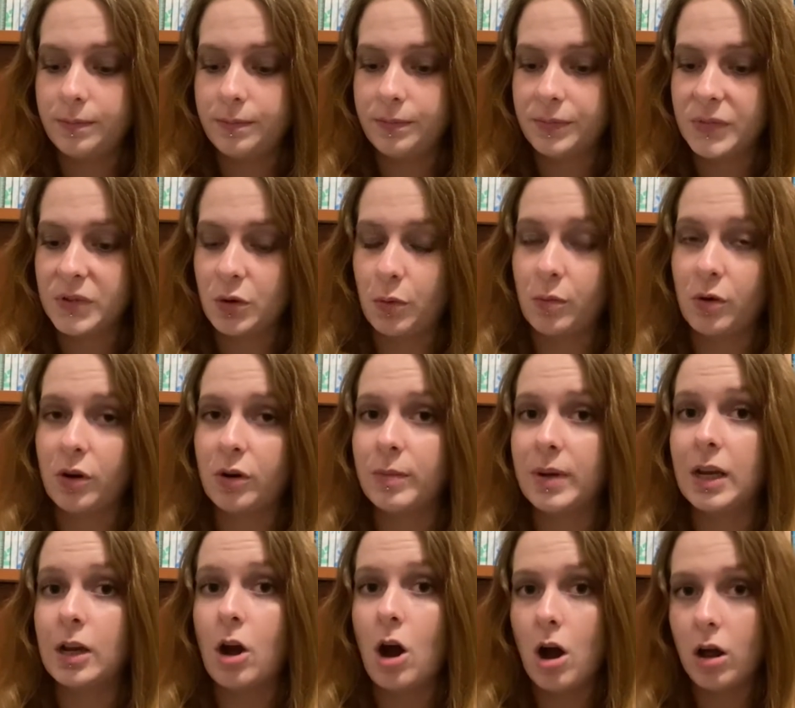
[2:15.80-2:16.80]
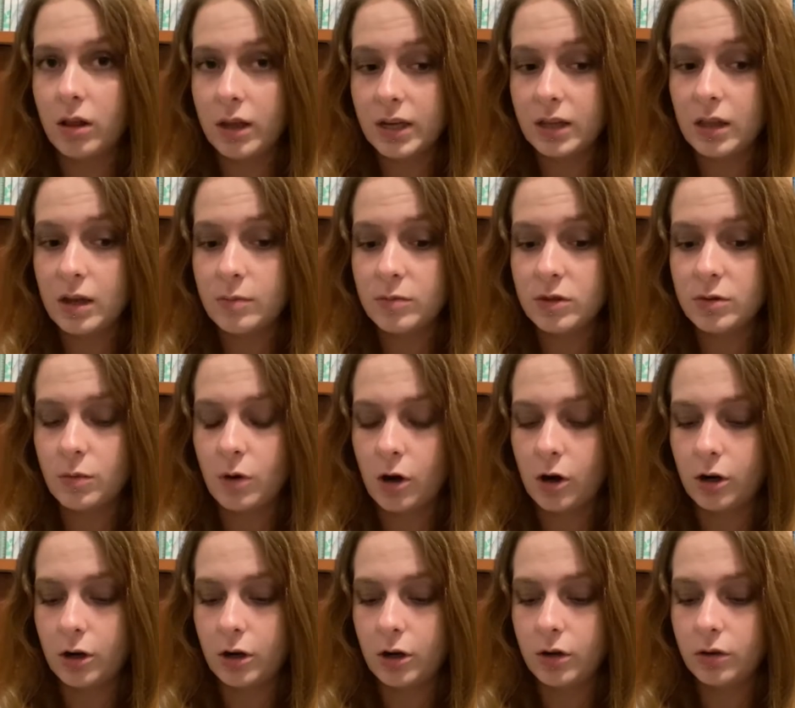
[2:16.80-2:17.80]
So I'm going to be calling them
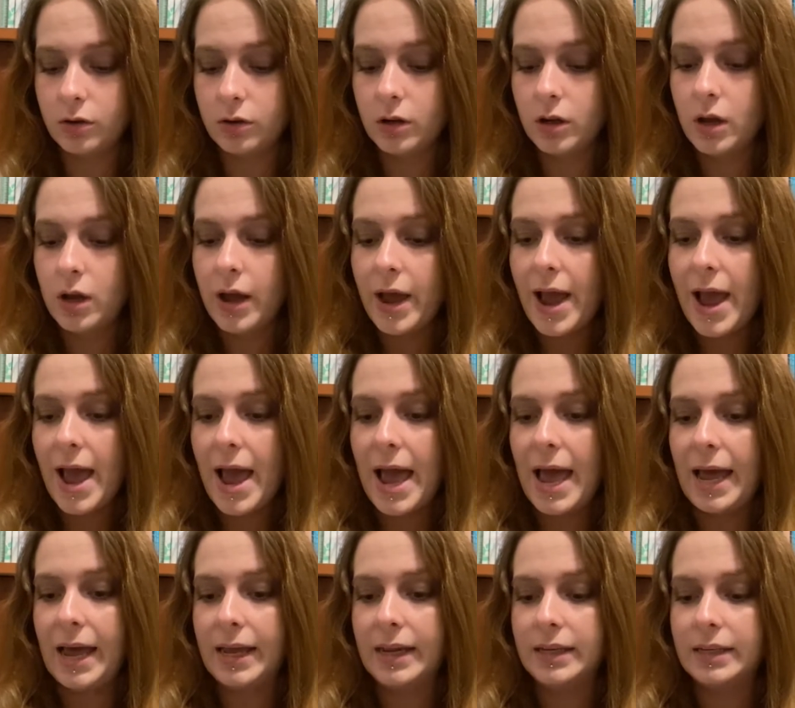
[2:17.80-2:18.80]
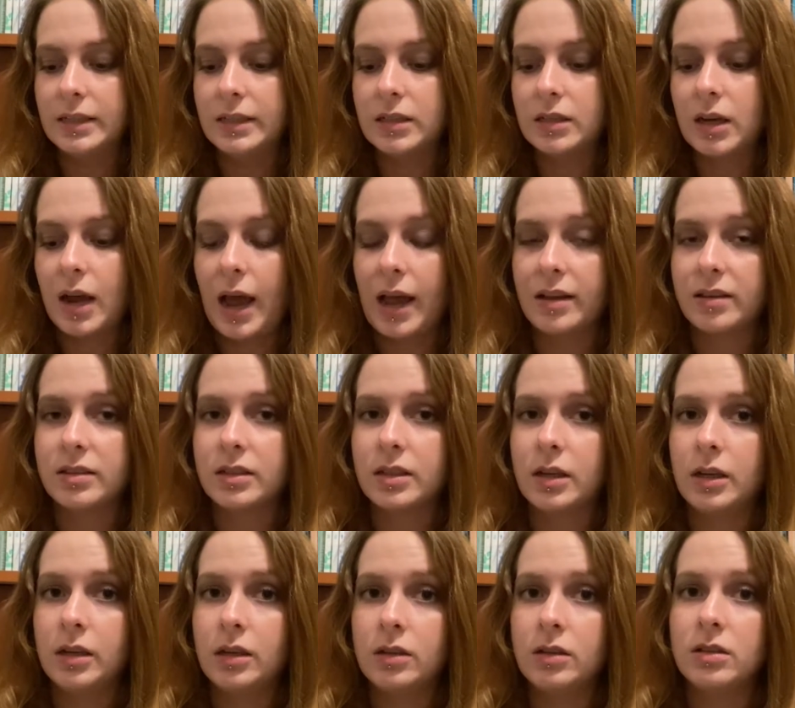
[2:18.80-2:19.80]
tomorrow and
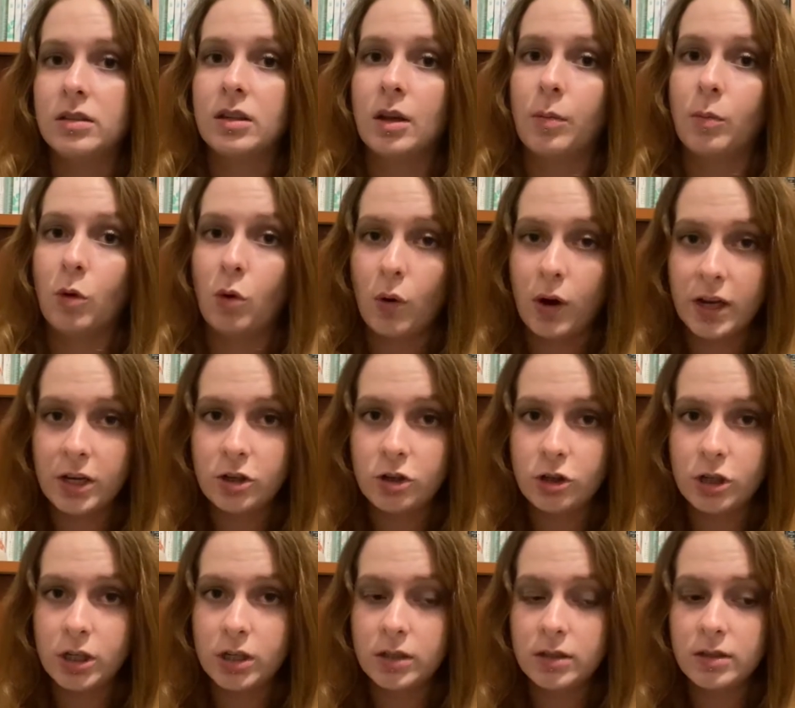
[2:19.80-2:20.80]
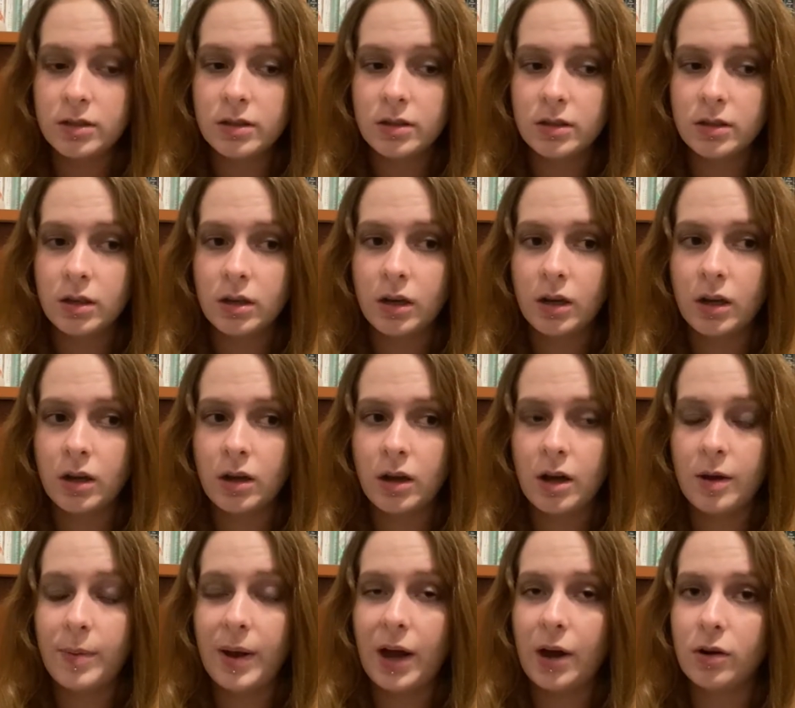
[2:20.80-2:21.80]
asking some questions
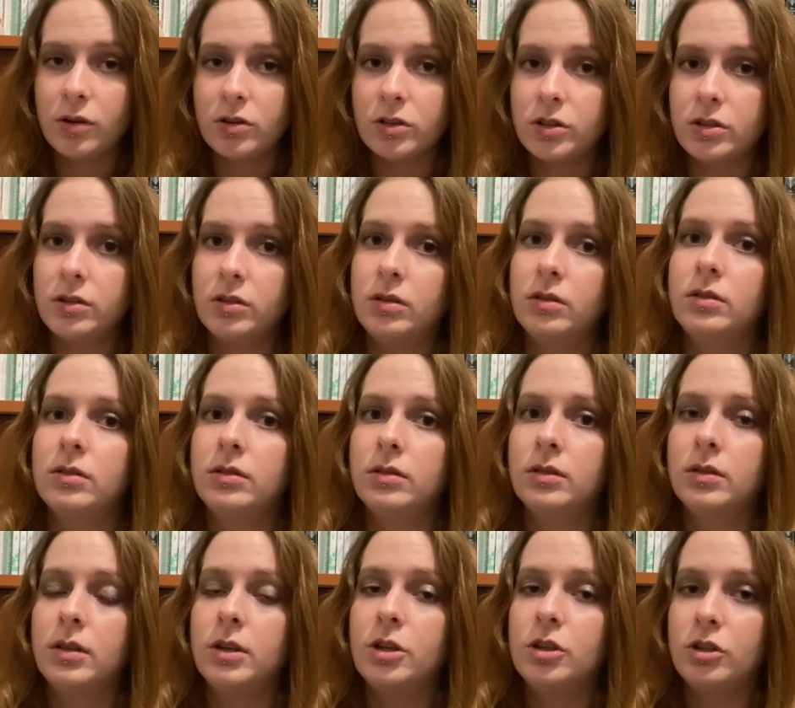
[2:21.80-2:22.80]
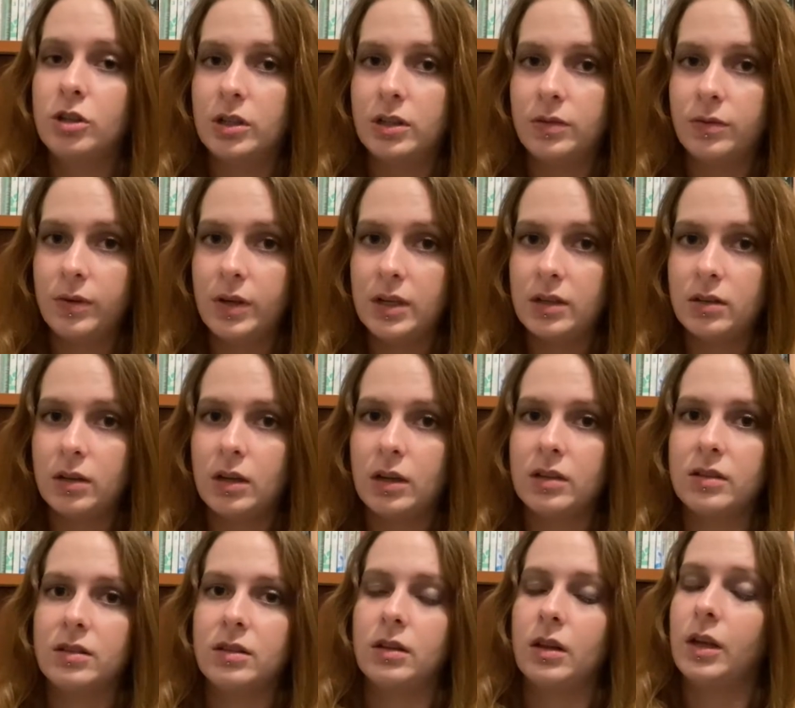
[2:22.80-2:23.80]
about just
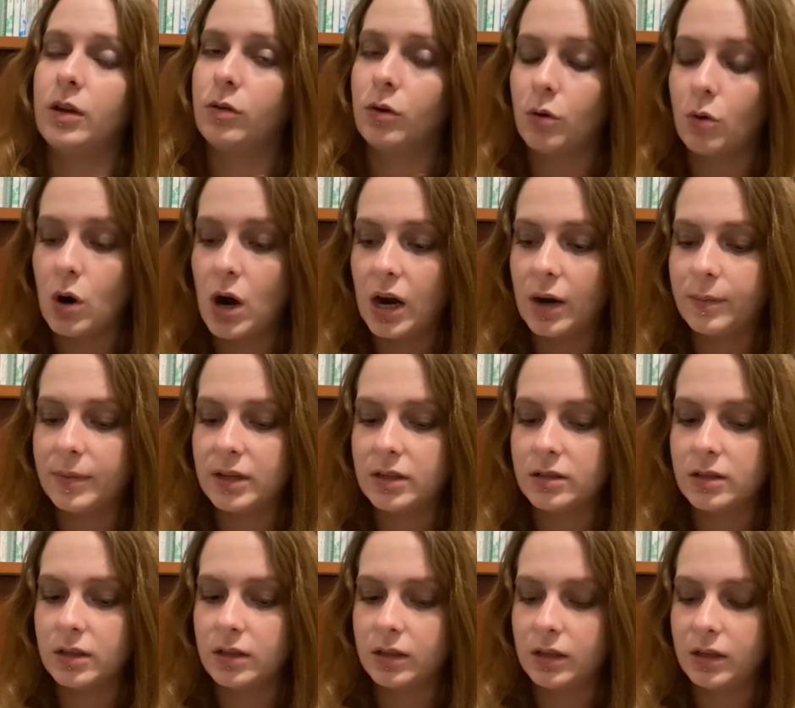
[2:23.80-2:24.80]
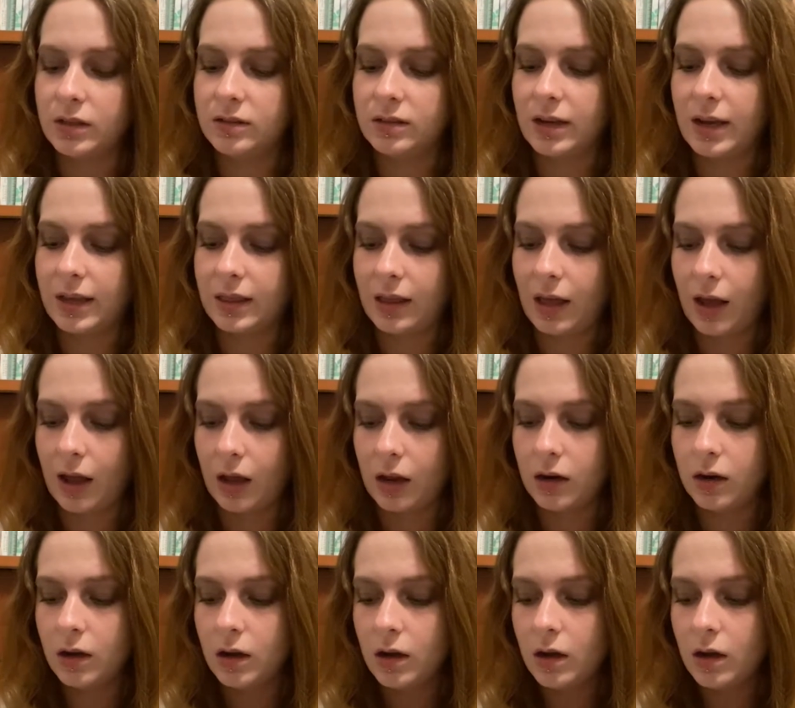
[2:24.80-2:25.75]
visas and requirements and things like that.